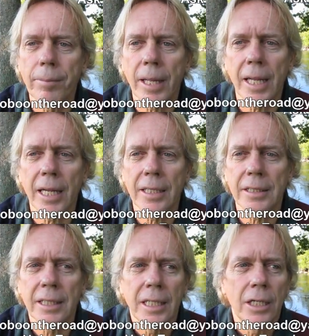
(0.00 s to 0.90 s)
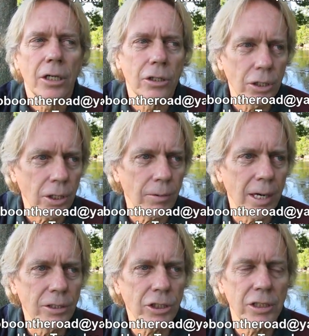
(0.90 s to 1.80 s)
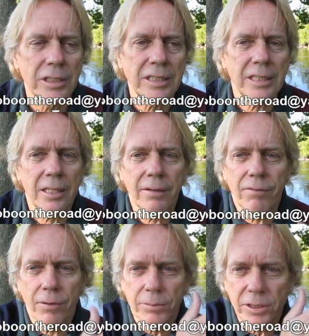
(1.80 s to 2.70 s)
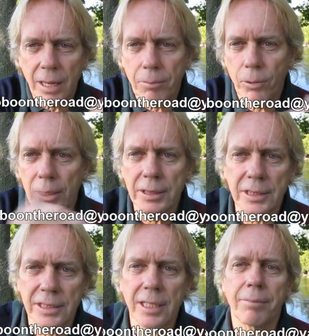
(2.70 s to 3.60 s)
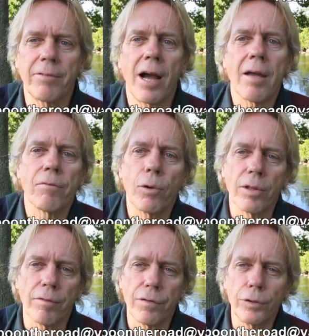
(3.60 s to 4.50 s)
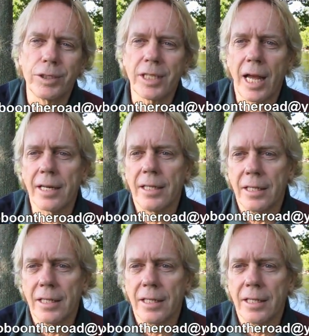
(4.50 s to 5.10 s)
and look around you and see from step 1 to step 5 where the food's at.